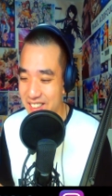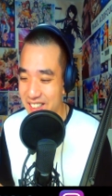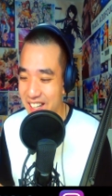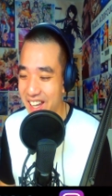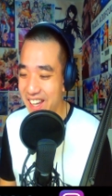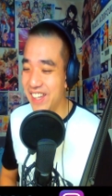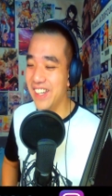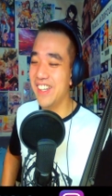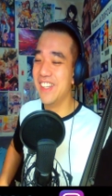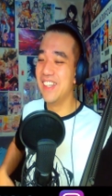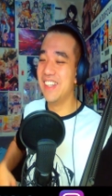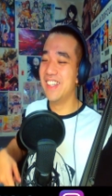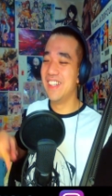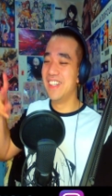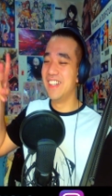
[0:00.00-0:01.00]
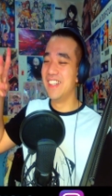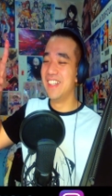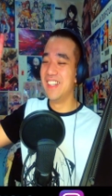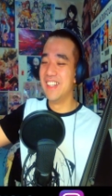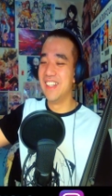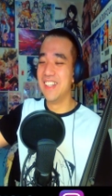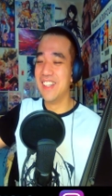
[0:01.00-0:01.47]

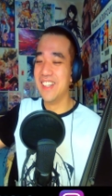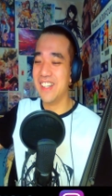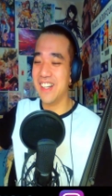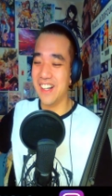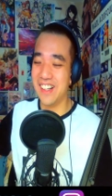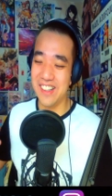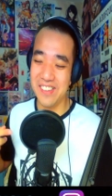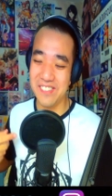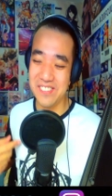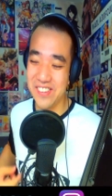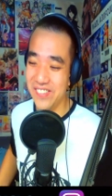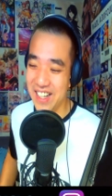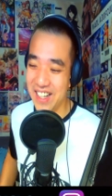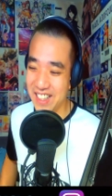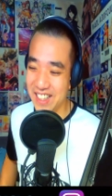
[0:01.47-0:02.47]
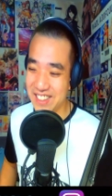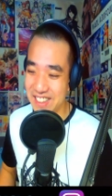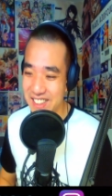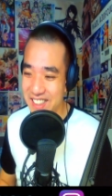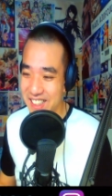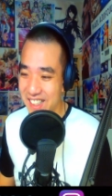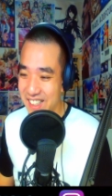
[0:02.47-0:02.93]
Hey! Oh, I loved her
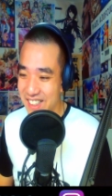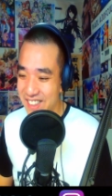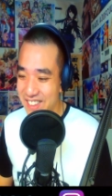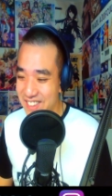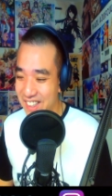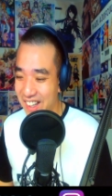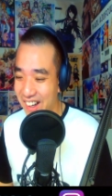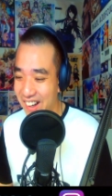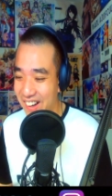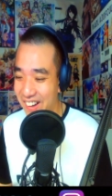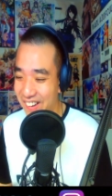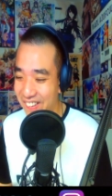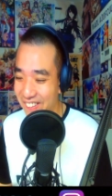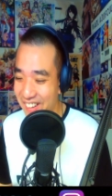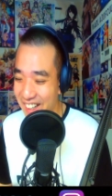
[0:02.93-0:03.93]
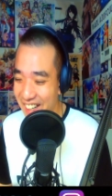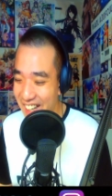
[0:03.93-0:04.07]
reaction. No.